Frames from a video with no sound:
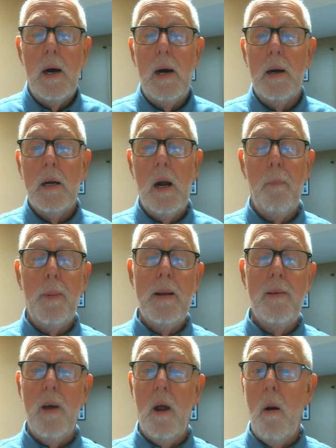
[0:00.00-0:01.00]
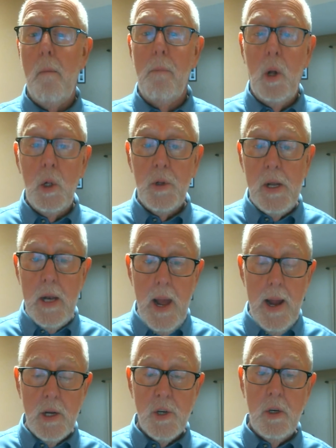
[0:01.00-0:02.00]
Companies that are
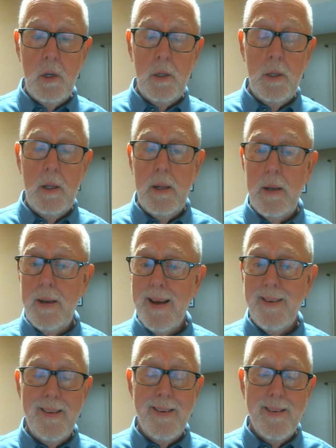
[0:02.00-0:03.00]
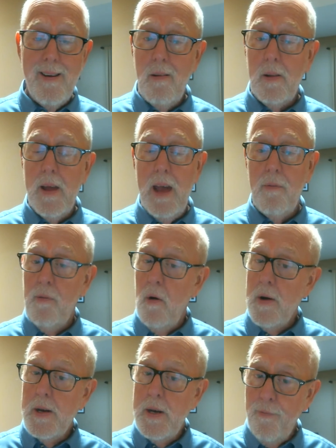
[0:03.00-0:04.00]
multinational necessarily have a
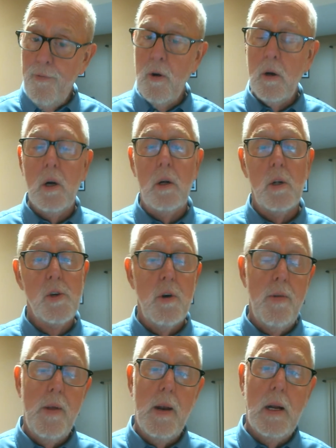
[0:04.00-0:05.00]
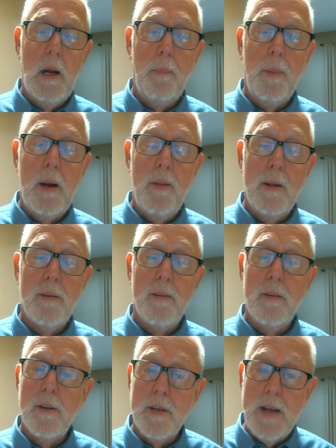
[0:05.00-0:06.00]
very different culture than a company
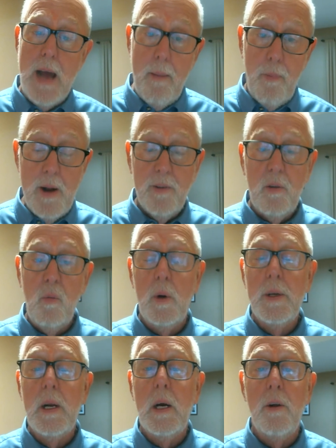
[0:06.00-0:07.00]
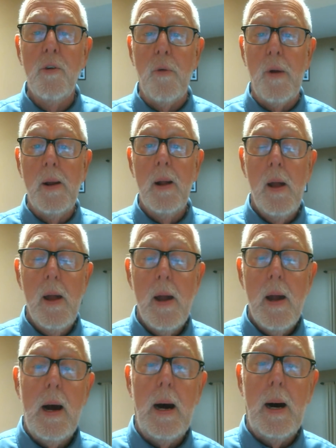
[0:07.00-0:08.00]
that's just operates in one country.
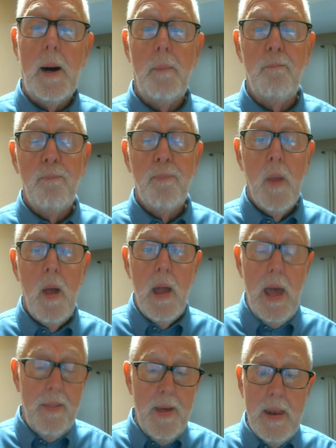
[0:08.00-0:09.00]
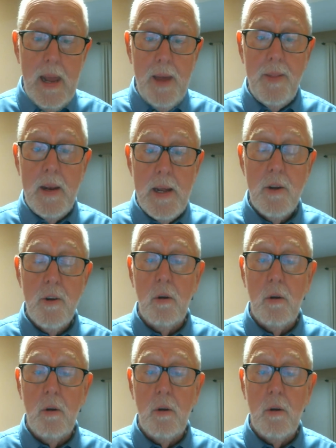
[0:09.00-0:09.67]
And they need to.